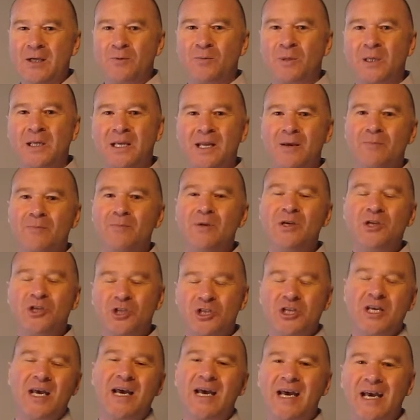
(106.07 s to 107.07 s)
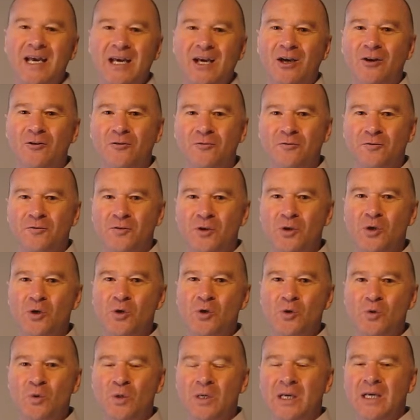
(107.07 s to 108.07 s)
But let me share a
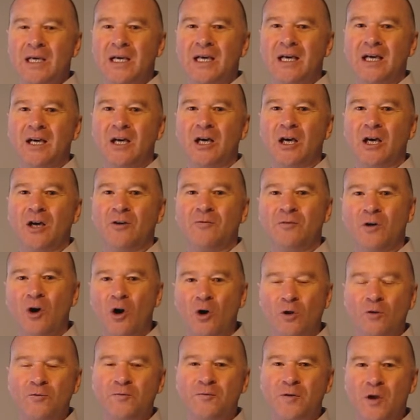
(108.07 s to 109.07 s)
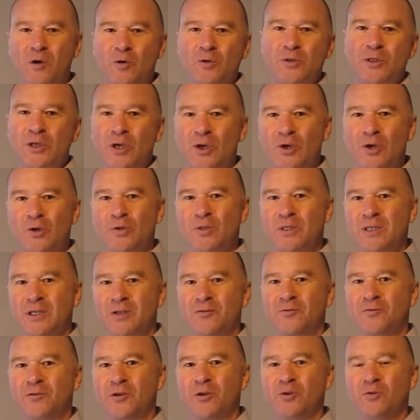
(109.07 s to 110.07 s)
few of the old photos and
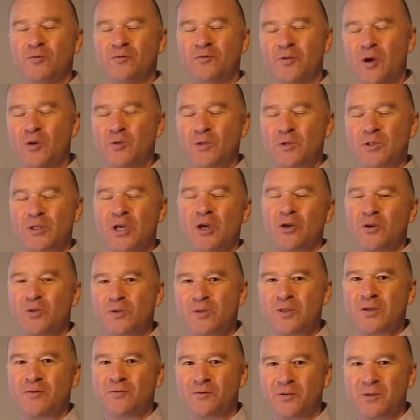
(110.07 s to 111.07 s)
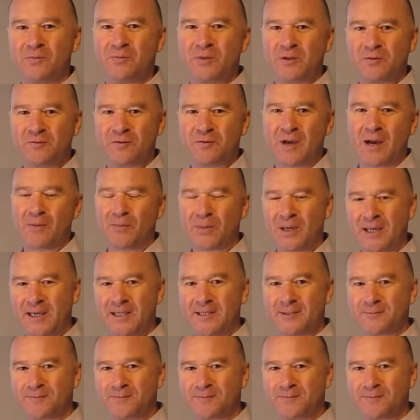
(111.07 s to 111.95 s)
a few photos from the family.